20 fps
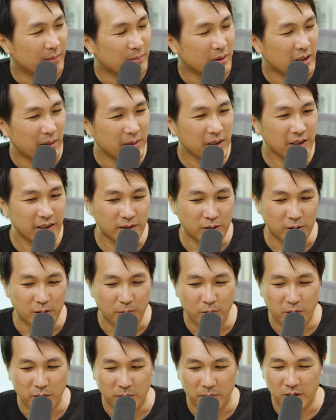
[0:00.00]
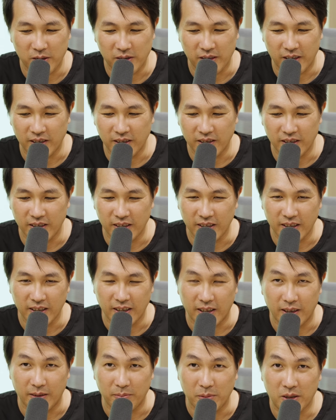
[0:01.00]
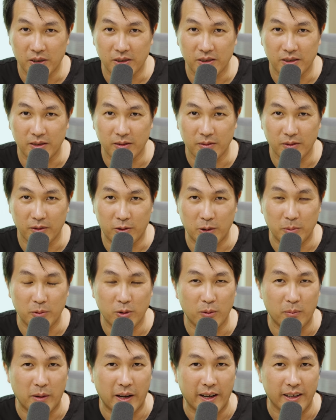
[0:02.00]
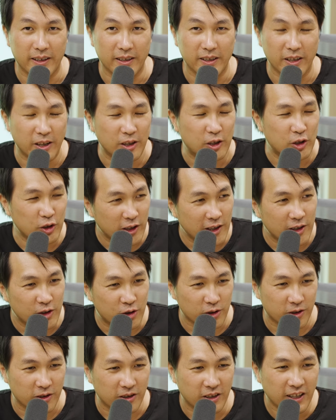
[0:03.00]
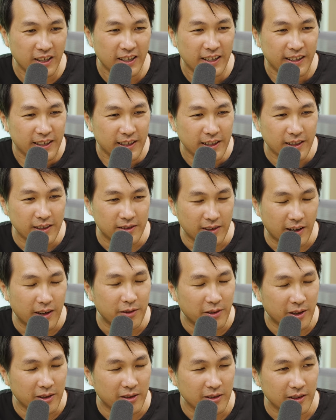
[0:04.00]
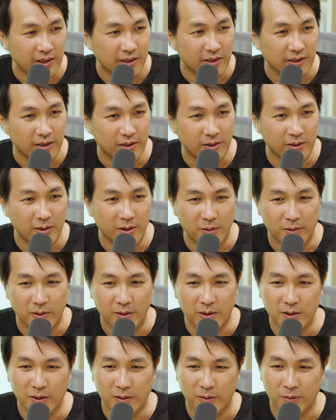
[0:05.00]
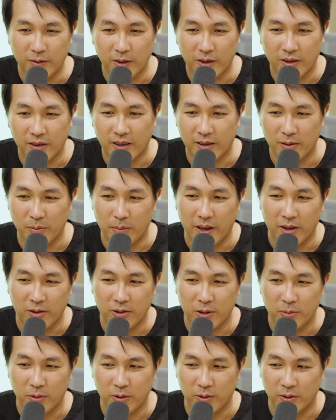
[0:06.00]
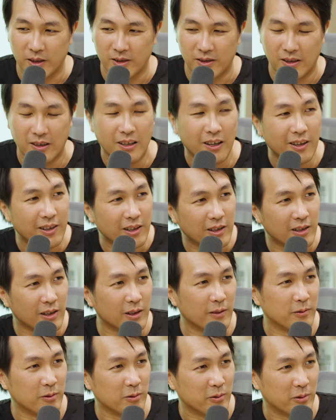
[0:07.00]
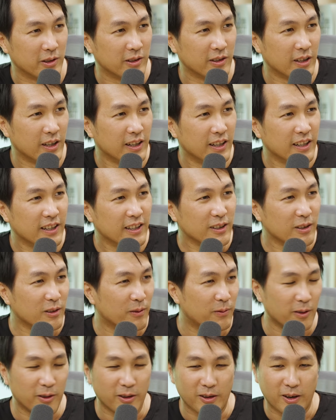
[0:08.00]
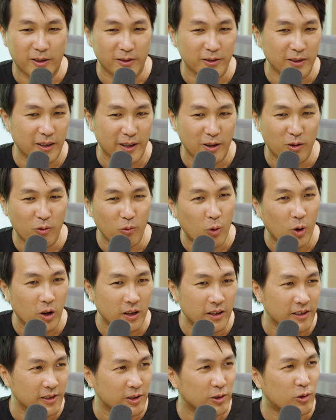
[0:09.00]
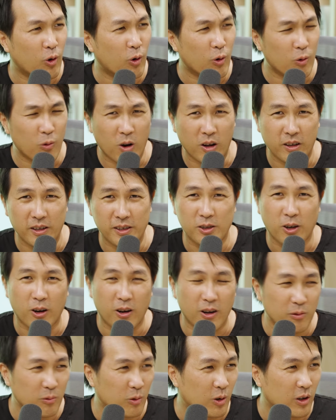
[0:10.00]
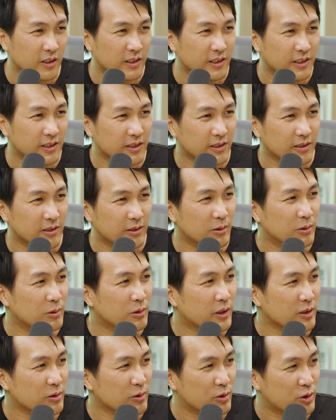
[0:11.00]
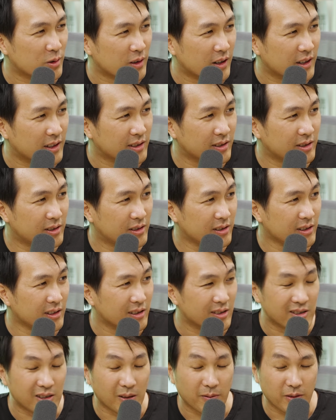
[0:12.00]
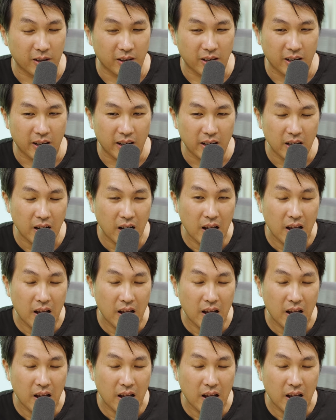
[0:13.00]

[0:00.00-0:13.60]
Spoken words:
I mean, I think that's a good point, because I think because crypto by its nature, it's unregulated. So if you want to figure out how to buy crypto, there's a learning curve to it. Yep. You figure out like wallets, cold wallets, hot wallets, who can you trust and stuff like that.